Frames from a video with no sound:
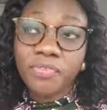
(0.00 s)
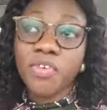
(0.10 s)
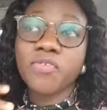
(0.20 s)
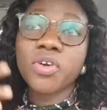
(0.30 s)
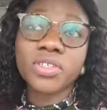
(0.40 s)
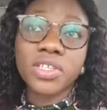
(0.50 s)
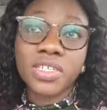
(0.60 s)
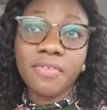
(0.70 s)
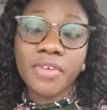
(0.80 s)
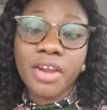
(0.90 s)
If you're focused on
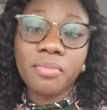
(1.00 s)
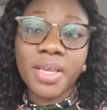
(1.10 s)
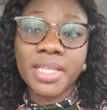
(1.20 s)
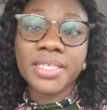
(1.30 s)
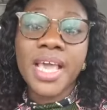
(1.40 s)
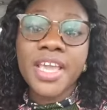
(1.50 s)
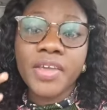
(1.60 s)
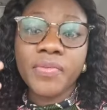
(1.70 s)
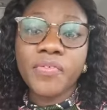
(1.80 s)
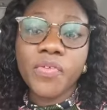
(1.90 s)
the environment,
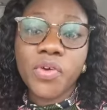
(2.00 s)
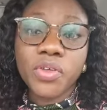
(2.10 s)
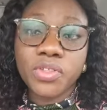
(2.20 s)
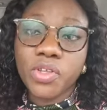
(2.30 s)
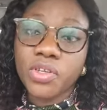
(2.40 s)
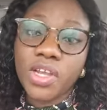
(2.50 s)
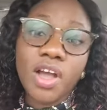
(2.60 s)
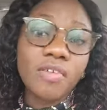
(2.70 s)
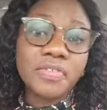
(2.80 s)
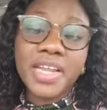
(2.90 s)
if you're focused on
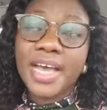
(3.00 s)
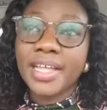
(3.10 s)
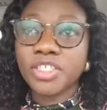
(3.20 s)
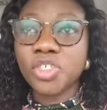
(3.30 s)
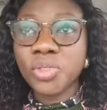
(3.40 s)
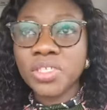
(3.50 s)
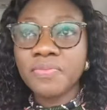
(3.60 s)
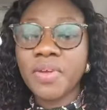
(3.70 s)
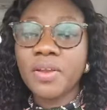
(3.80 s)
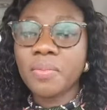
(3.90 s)
governance, youth
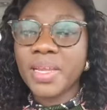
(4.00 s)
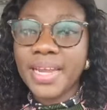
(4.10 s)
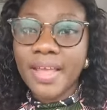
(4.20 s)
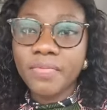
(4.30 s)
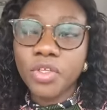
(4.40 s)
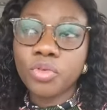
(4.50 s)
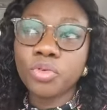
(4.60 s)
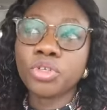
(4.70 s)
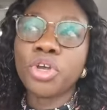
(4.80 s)
development, livelihood,